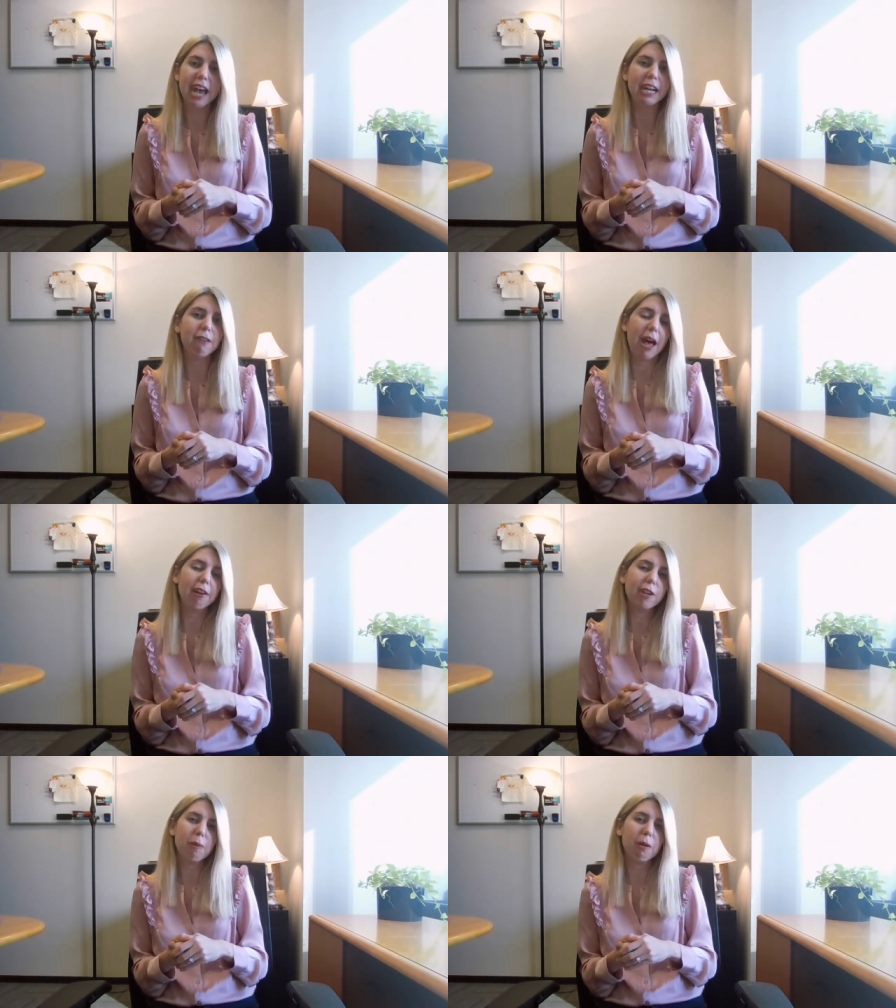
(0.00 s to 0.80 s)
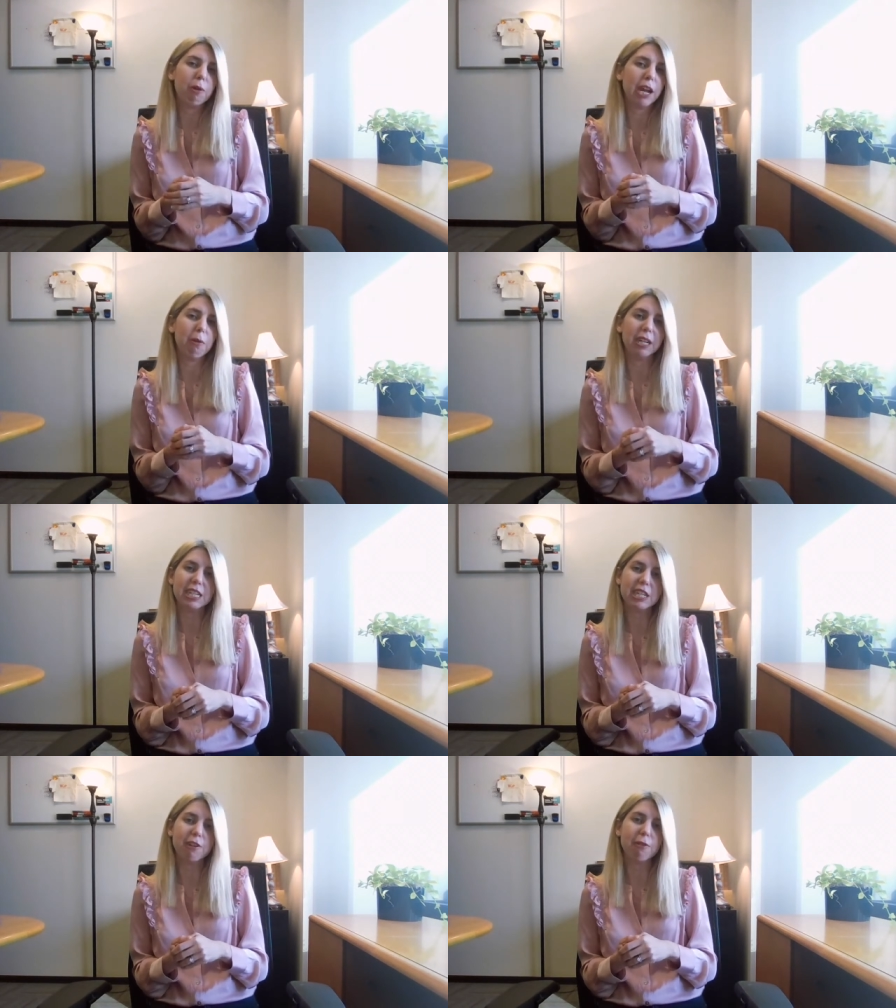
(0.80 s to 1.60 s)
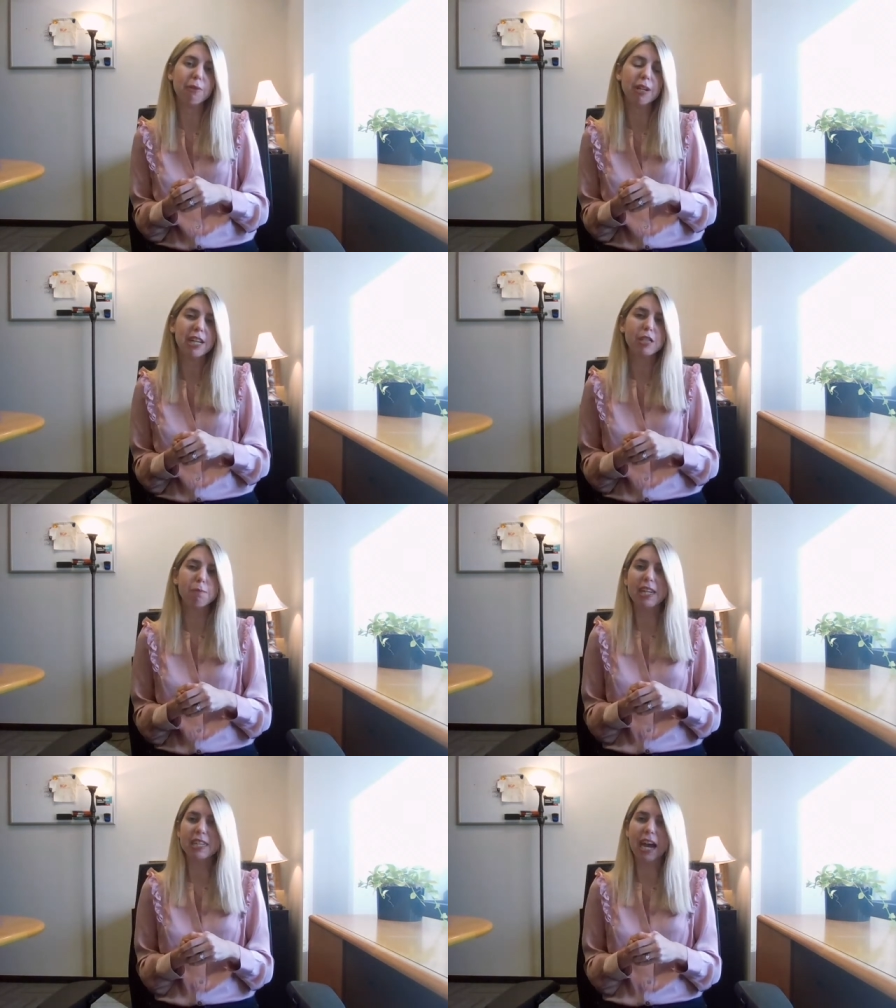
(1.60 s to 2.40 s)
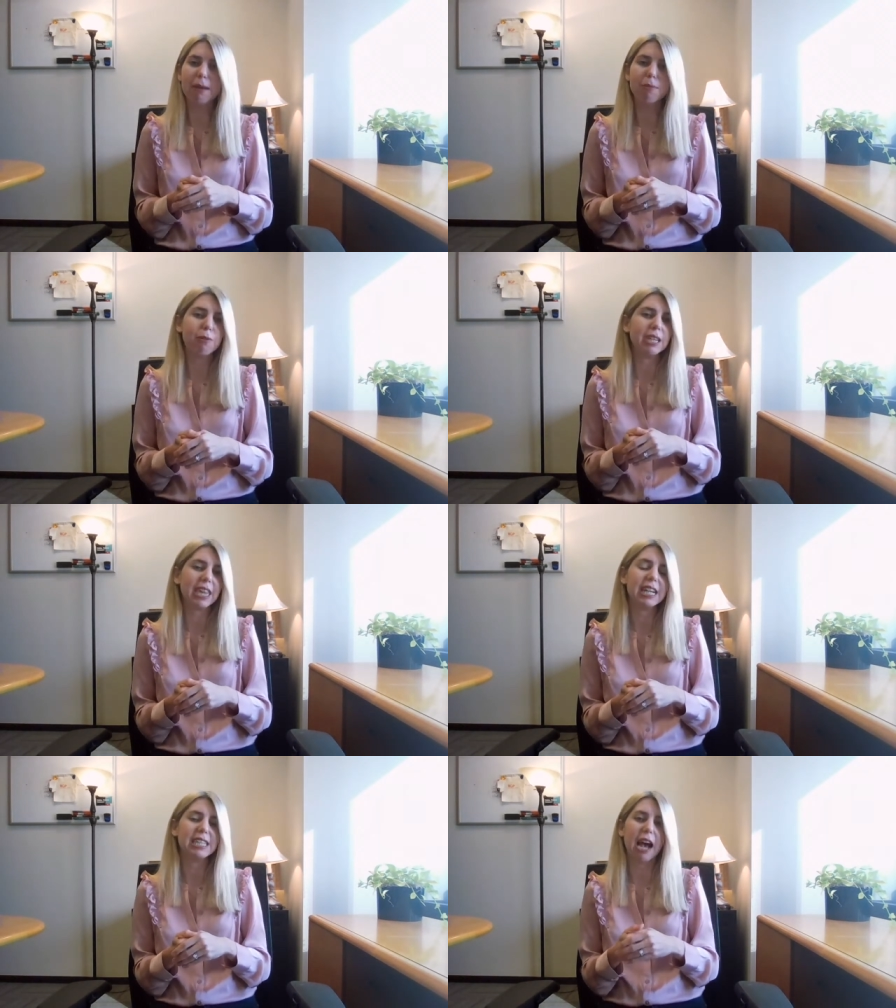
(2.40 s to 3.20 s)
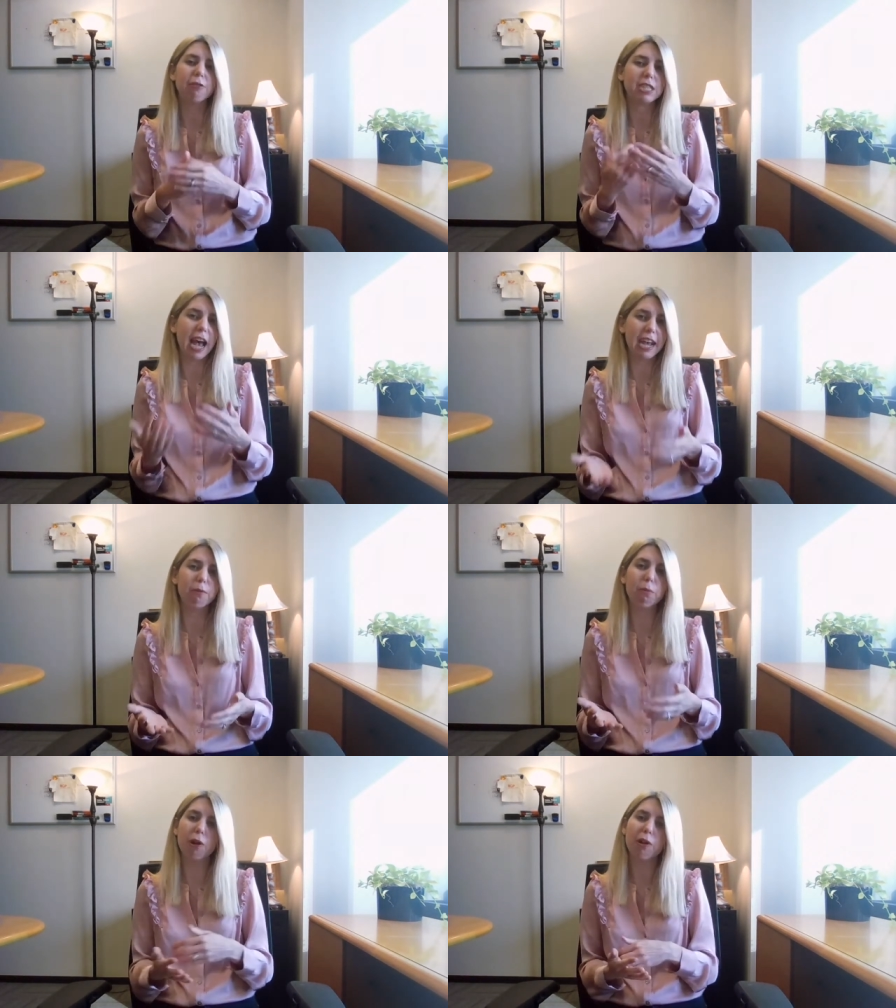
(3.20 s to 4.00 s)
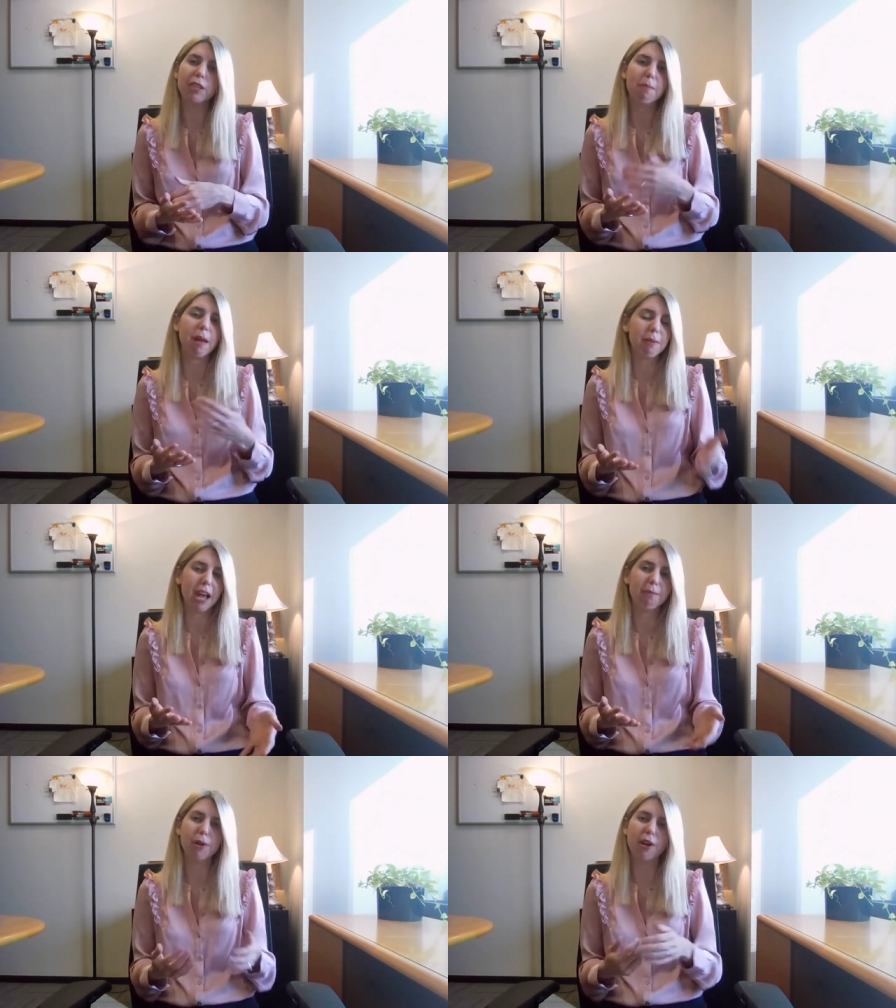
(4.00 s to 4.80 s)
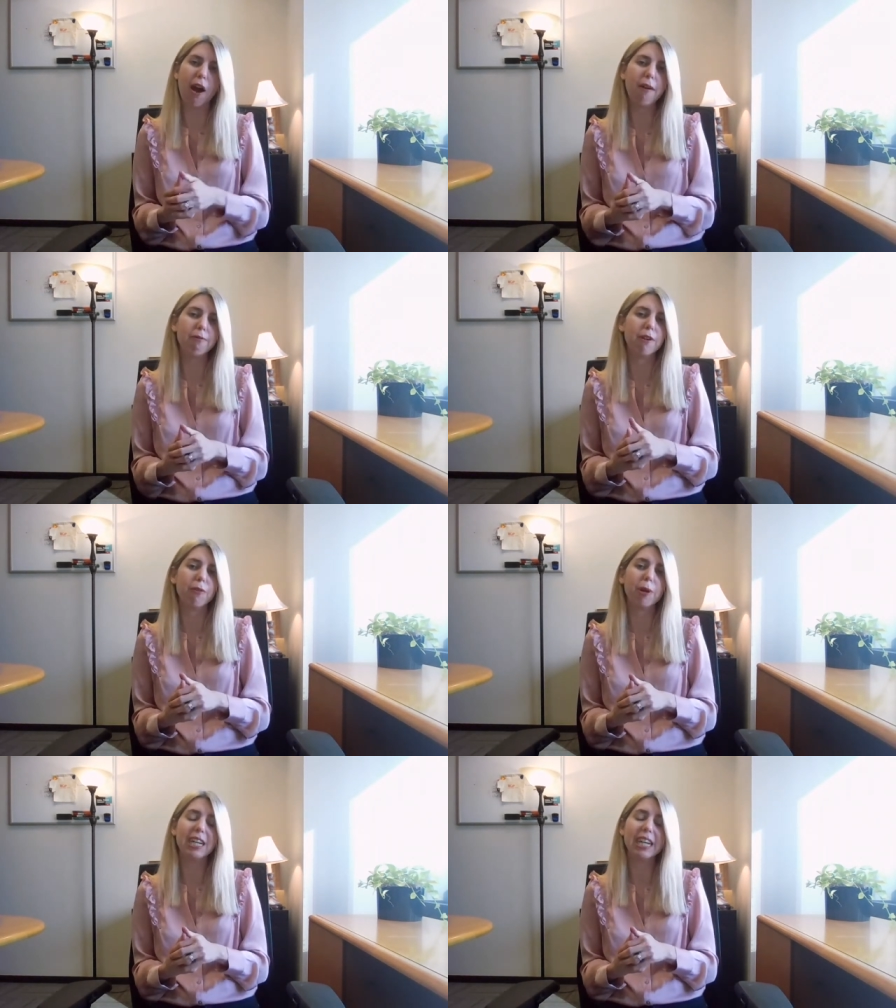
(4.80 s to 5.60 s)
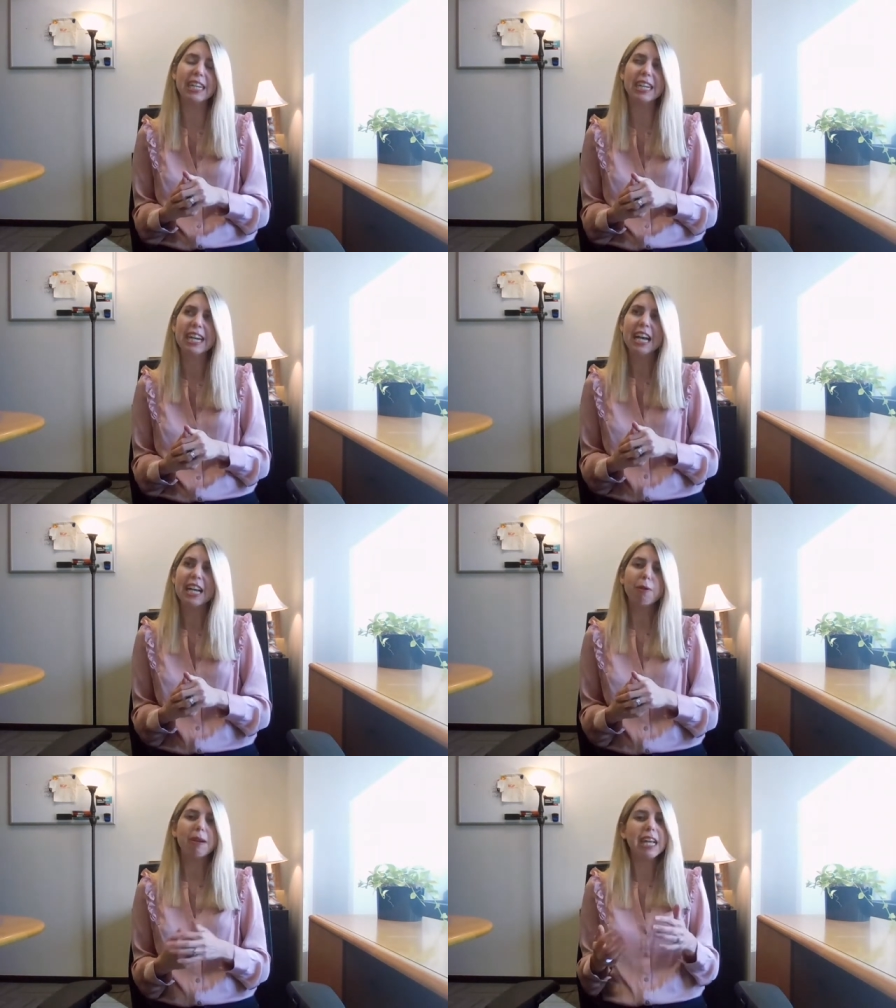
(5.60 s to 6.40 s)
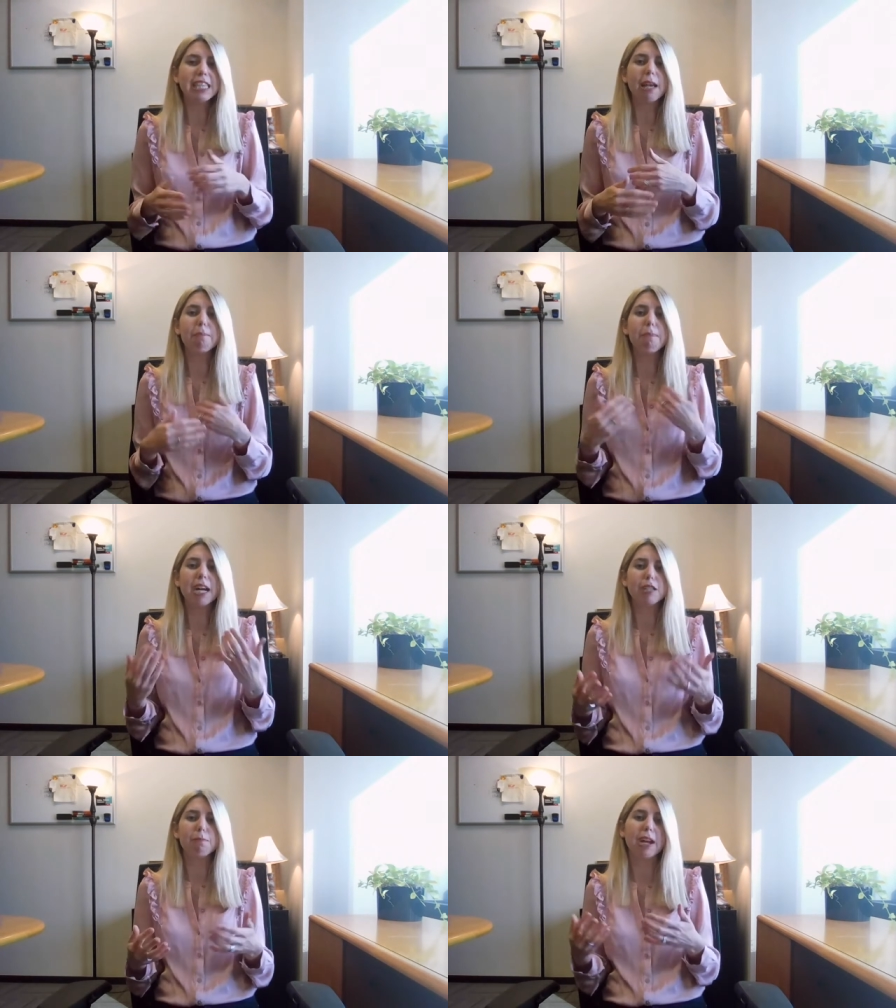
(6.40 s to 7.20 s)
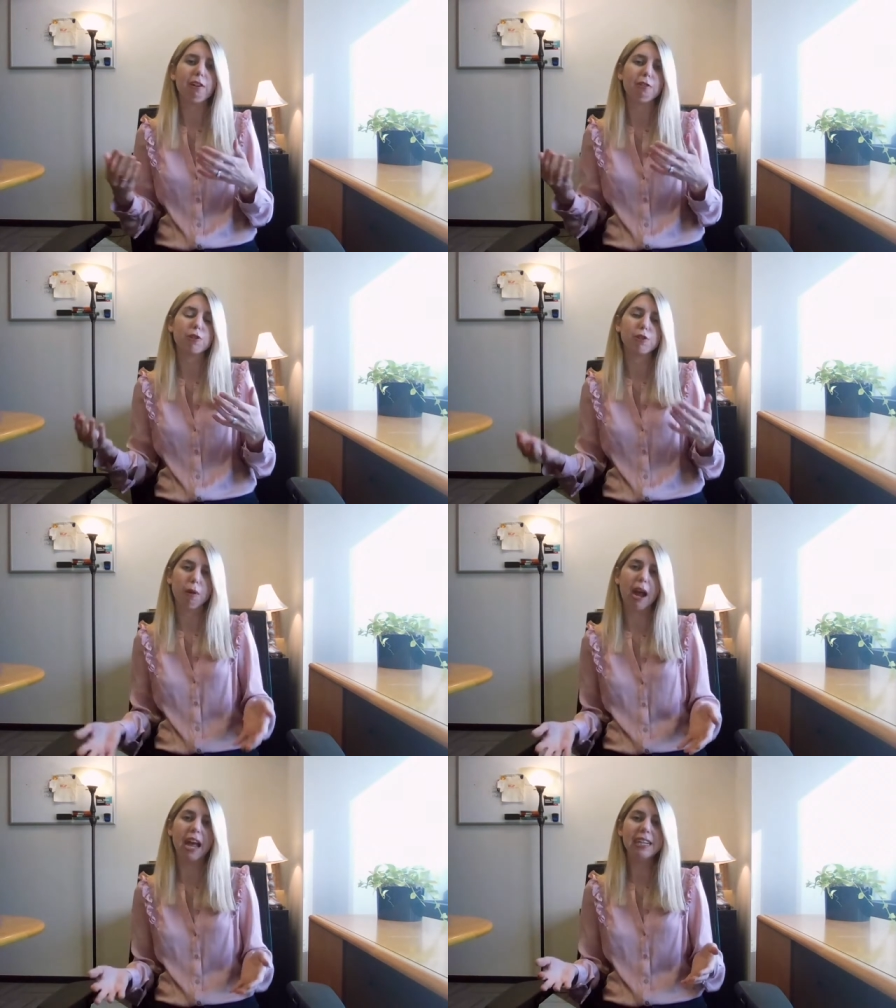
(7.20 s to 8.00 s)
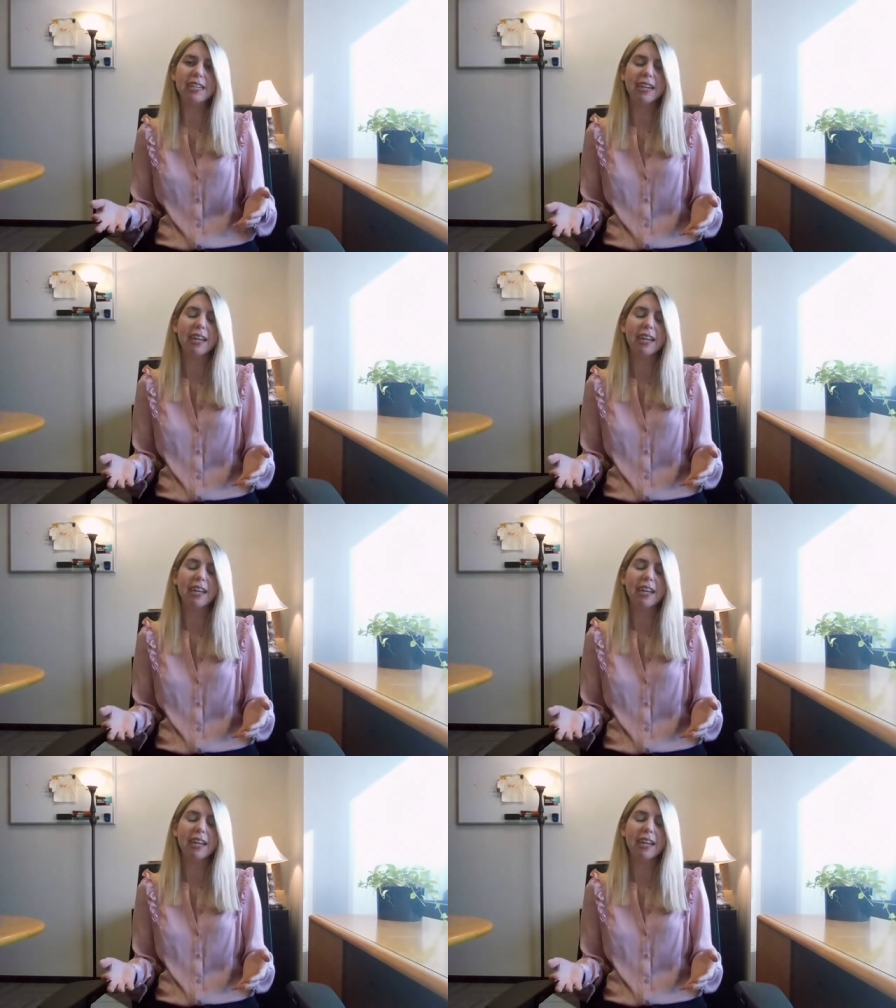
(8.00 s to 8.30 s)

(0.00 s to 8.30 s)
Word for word: and evaluate what I want to do, spend time doing things outside of work that maybe I put off or avoided. So I think it's a much bigger trend